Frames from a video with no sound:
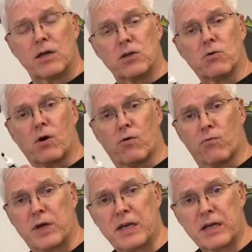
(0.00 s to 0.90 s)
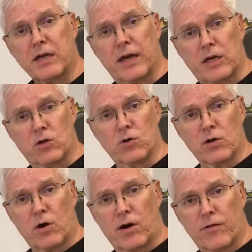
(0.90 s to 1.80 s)
You are reading a good
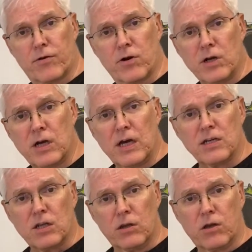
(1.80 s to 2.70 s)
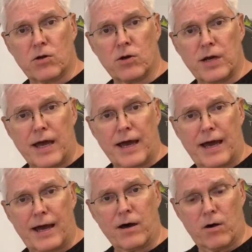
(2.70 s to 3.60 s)
author to learn
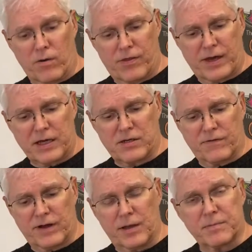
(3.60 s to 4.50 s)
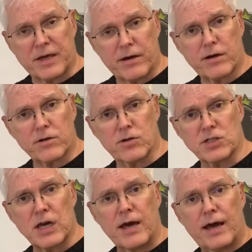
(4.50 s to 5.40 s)
how they develop
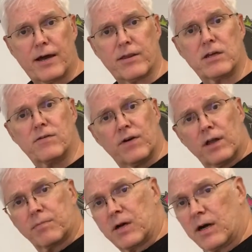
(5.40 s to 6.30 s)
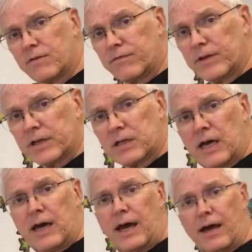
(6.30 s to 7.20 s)
characters, how they develop conflict,
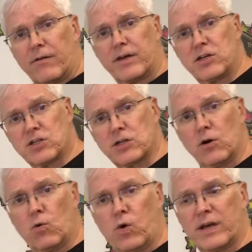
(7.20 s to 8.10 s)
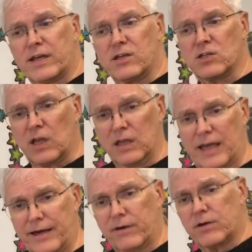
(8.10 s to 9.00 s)
how they show what is
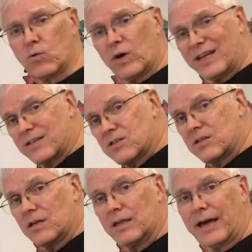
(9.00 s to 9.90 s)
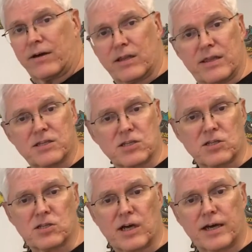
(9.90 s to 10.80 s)
allowed and what isn't allowed in this
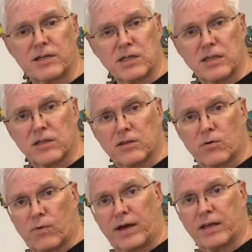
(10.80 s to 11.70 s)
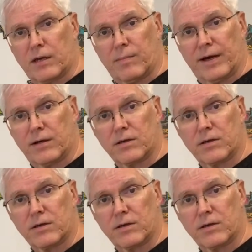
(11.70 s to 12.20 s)
society that they're writing about.